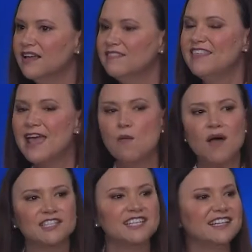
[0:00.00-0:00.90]
They
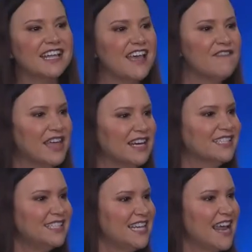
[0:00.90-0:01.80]
want to live in a
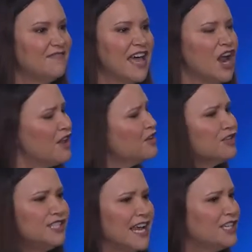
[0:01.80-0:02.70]
state that
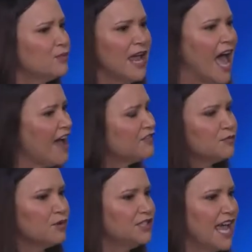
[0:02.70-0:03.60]
understands we have to
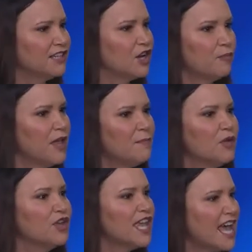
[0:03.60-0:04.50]
protect our people,
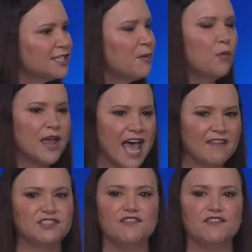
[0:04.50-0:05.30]
yes, but we have to